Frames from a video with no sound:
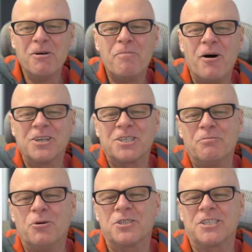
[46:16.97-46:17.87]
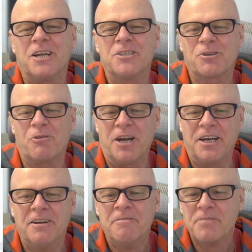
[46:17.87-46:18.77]
I will buy some more
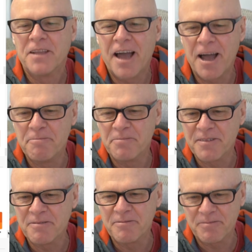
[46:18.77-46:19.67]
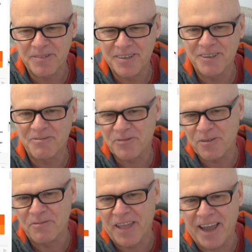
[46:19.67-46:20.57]
sunscreen um,
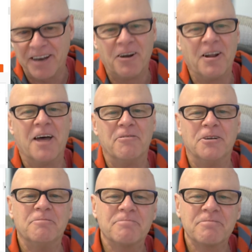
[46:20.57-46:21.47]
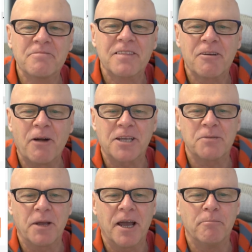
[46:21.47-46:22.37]
from that. I love it.
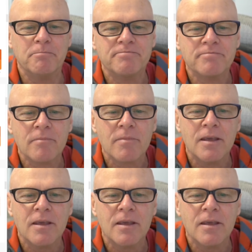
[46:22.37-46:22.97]
Cracks me up.